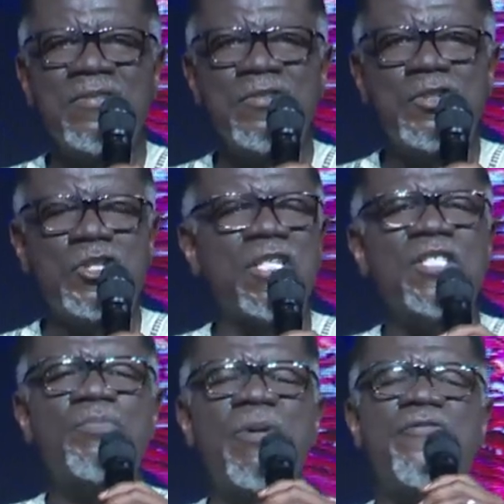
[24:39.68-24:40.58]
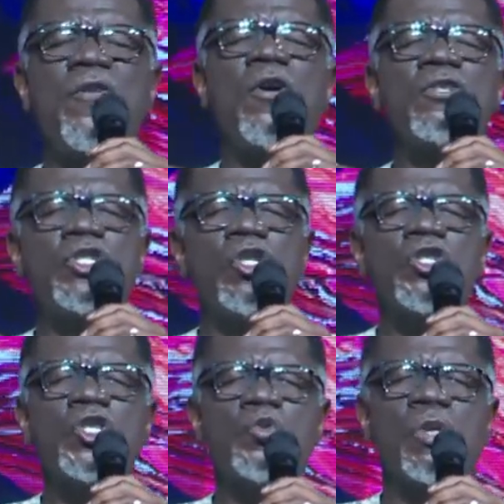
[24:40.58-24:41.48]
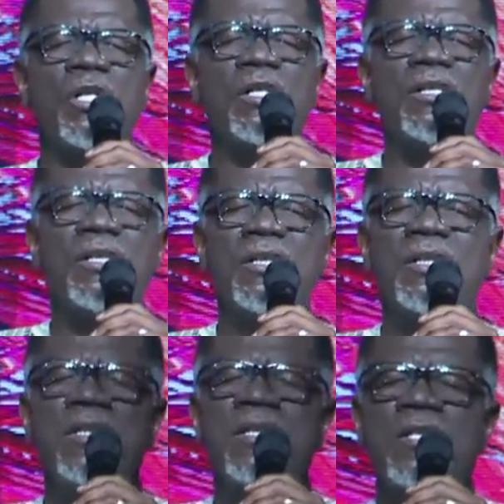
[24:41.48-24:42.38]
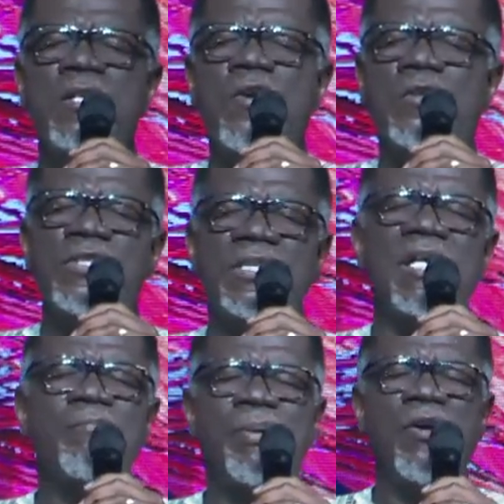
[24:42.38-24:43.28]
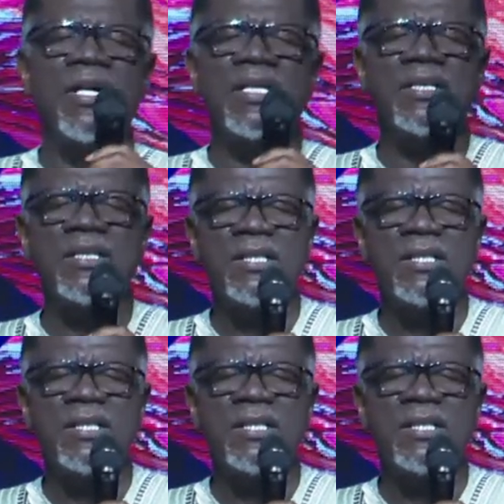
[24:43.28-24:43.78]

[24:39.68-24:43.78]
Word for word: just before Joshua got to that point,